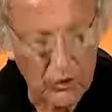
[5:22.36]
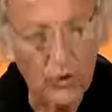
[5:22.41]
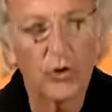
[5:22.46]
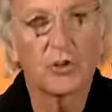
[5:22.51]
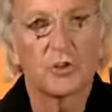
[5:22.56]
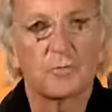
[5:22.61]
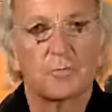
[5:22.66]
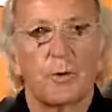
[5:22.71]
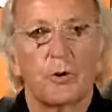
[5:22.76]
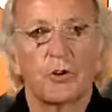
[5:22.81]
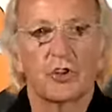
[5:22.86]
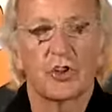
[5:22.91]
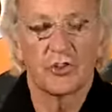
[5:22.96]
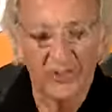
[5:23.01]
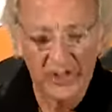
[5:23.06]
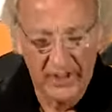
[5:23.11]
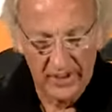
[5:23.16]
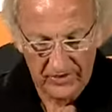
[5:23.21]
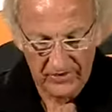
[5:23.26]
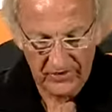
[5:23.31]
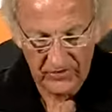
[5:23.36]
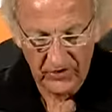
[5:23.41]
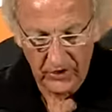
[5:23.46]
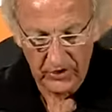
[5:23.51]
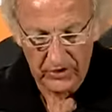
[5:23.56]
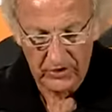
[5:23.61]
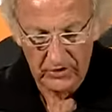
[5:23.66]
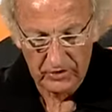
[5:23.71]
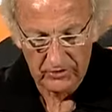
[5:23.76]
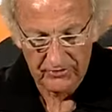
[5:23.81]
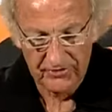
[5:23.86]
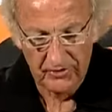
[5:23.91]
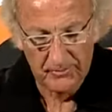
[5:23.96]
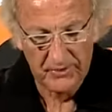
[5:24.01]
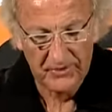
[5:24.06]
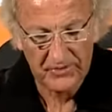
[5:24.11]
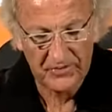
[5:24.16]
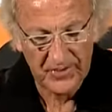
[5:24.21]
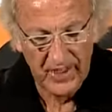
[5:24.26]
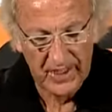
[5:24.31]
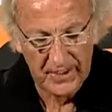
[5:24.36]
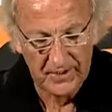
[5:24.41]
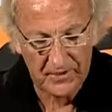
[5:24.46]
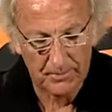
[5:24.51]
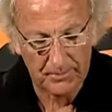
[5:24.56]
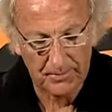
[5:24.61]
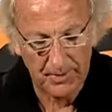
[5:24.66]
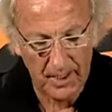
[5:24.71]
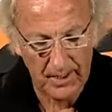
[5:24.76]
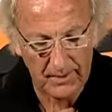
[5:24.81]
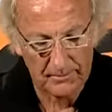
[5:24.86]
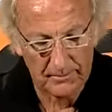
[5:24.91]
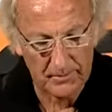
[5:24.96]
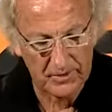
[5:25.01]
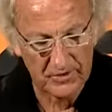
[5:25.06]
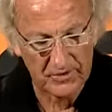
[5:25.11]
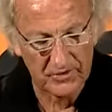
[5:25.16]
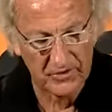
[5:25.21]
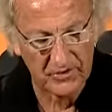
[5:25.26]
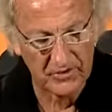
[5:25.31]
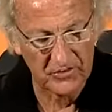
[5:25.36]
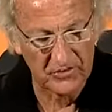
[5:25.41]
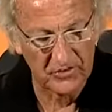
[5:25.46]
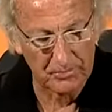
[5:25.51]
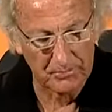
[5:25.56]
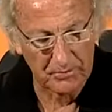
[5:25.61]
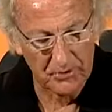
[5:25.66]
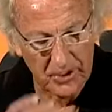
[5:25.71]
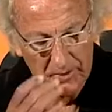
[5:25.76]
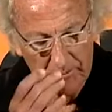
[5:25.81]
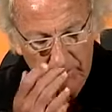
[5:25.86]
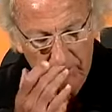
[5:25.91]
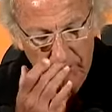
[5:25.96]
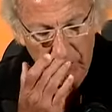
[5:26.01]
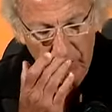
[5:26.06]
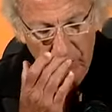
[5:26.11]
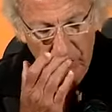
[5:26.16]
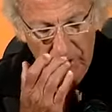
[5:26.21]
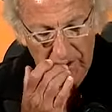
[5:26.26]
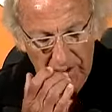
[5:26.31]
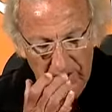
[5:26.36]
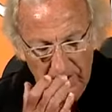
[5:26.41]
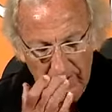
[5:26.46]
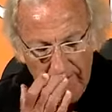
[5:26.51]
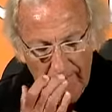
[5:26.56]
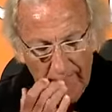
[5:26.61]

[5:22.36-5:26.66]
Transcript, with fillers: George Bush's inner circle, from the State Department to the Supreme Court,